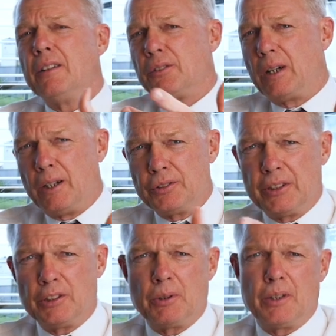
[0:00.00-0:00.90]
So
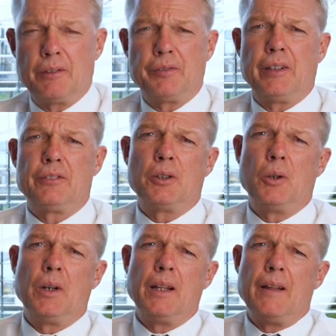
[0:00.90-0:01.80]
housing is one other thing.
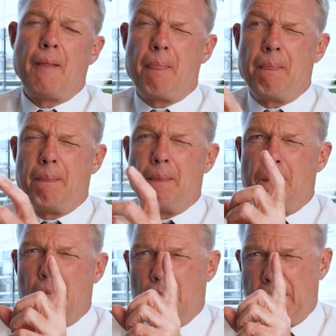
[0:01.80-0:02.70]
So
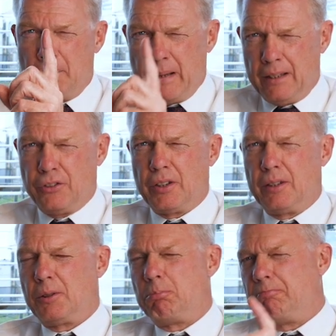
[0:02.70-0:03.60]
when I
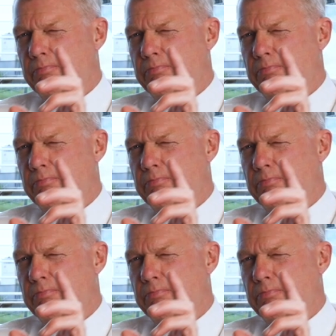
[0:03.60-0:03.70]
mentioned,